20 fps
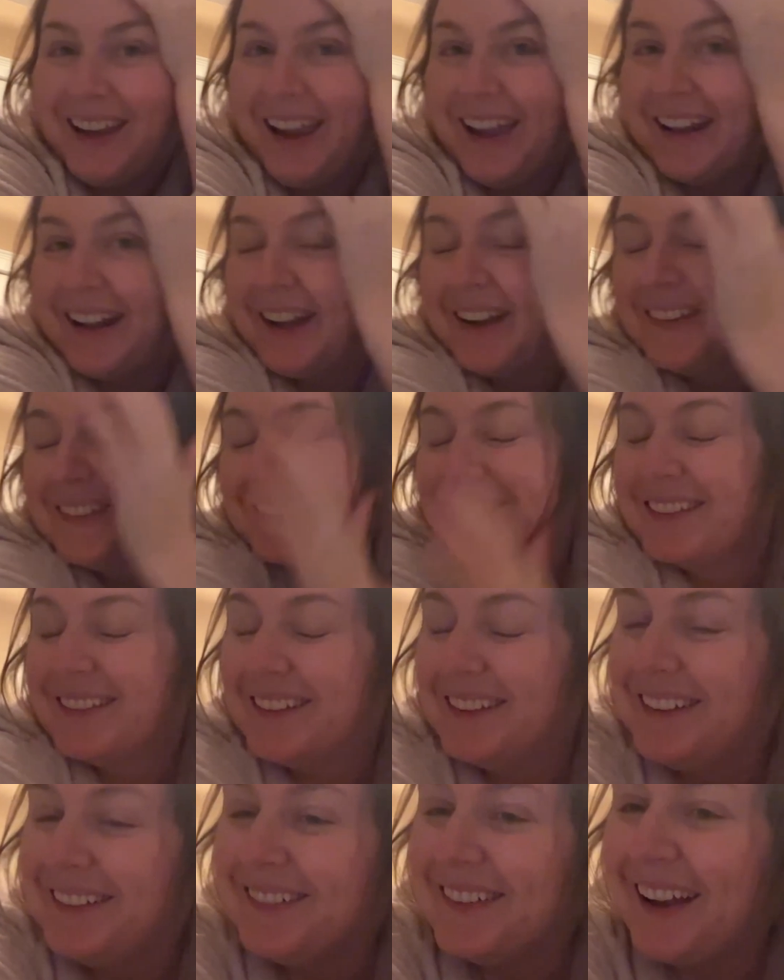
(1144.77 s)
and I will see
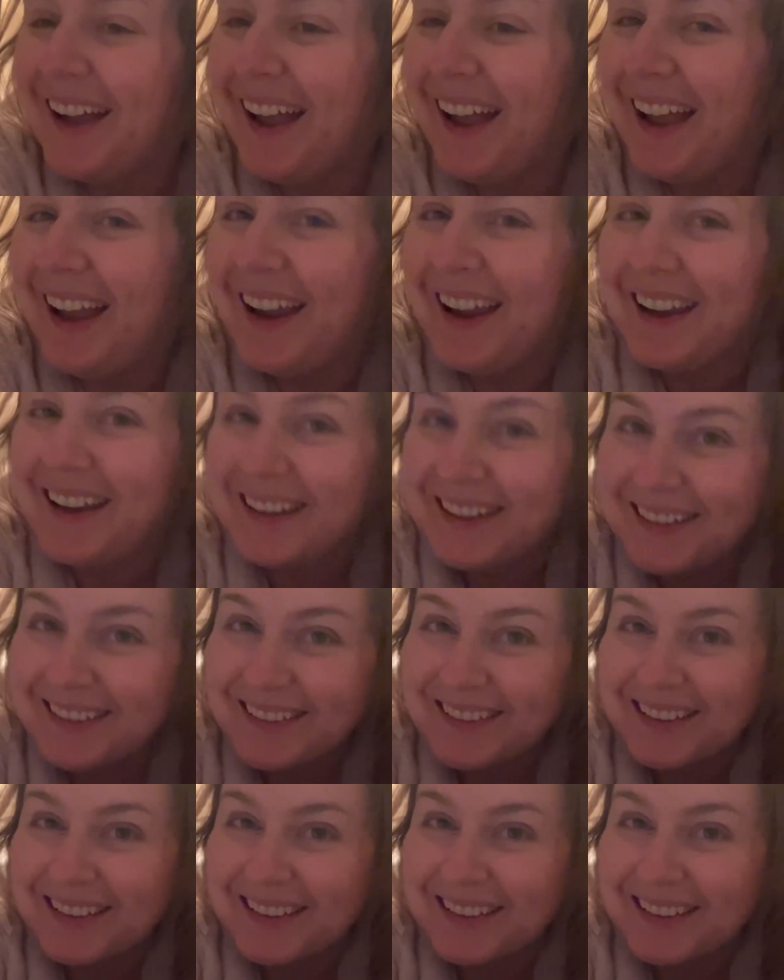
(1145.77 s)
you guys